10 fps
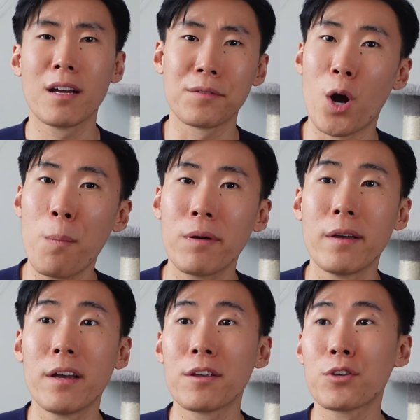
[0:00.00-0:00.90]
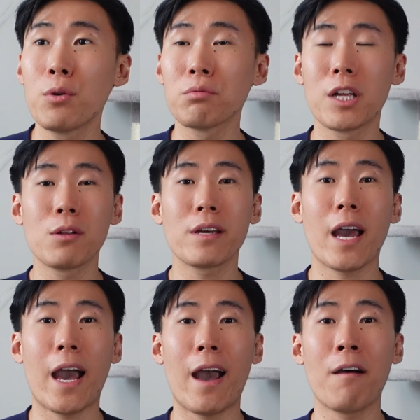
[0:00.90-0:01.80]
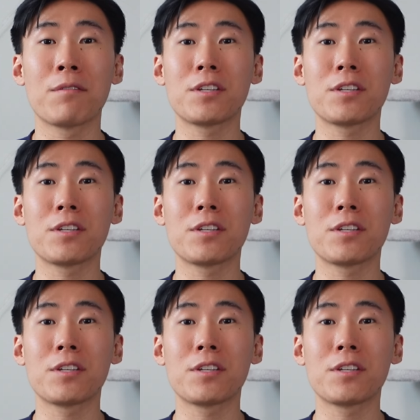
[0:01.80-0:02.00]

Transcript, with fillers: Nope. You literally have